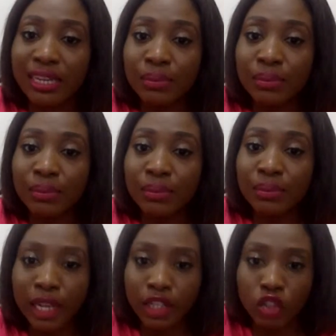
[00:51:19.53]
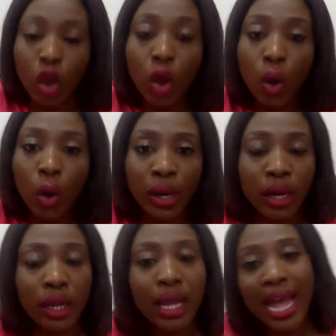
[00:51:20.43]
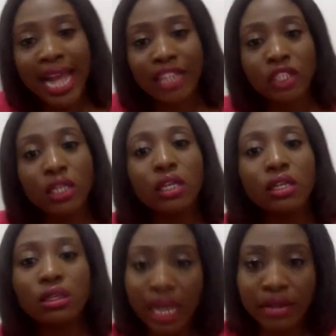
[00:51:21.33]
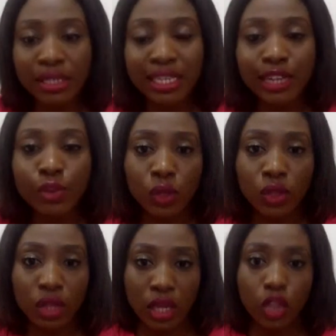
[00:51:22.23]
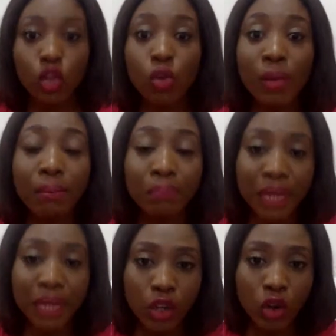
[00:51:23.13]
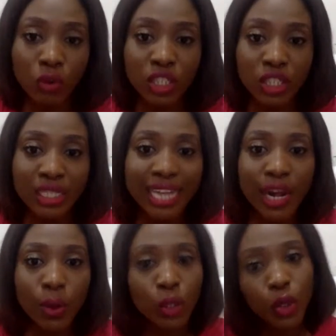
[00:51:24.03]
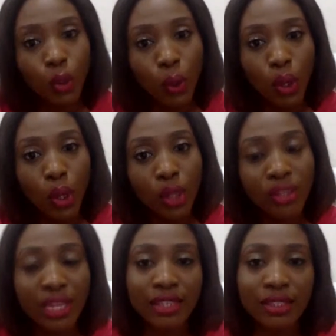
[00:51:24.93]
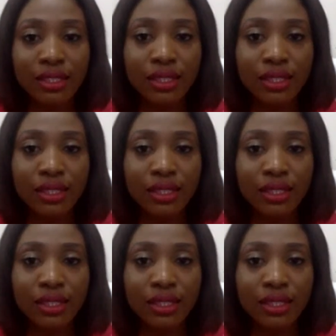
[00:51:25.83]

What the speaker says: self pleasure, or actually carry it out with a human being, of which now we know that